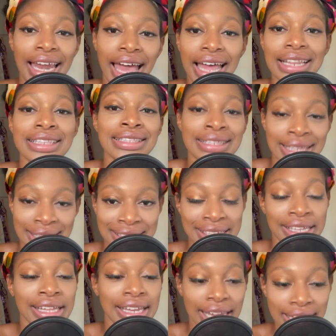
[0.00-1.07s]
The
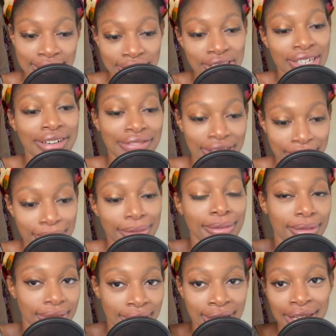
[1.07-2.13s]
nonsensical nature of
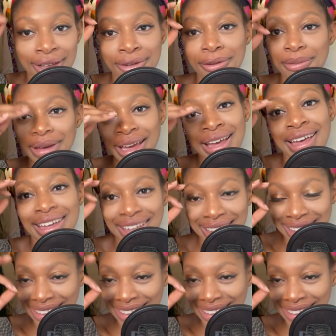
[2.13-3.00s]
youth. Oh my...